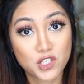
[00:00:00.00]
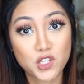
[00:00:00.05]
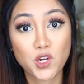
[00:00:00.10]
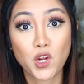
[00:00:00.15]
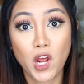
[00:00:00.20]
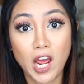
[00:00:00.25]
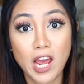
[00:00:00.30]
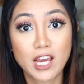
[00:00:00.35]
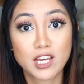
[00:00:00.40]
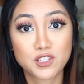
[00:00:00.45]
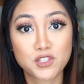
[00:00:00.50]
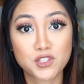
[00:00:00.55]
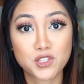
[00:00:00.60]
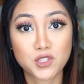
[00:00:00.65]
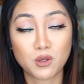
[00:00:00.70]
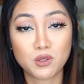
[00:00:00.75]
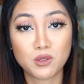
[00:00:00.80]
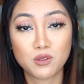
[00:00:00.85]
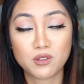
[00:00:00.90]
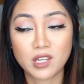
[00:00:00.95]
try to
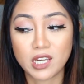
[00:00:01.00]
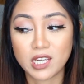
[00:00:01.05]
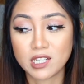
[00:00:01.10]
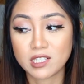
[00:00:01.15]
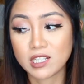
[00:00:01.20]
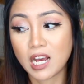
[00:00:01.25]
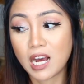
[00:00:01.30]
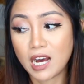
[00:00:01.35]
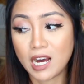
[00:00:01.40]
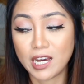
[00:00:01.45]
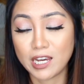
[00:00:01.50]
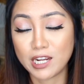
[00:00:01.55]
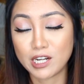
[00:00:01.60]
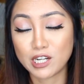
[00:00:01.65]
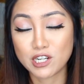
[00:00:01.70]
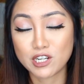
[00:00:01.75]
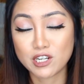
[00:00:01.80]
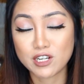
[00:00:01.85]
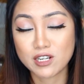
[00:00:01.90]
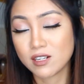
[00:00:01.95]
show you the
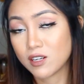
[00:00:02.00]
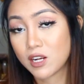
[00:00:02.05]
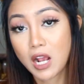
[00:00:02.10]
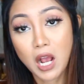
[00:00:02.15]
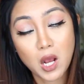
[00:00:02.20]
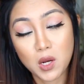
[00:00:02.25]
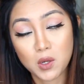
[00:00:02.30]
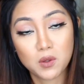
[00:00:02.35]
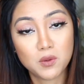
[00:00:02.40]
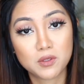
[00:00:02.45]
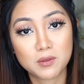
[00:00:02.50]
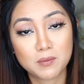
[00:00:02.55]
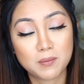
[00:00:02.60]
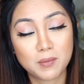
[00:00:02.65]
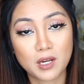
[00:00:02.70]
entire coat,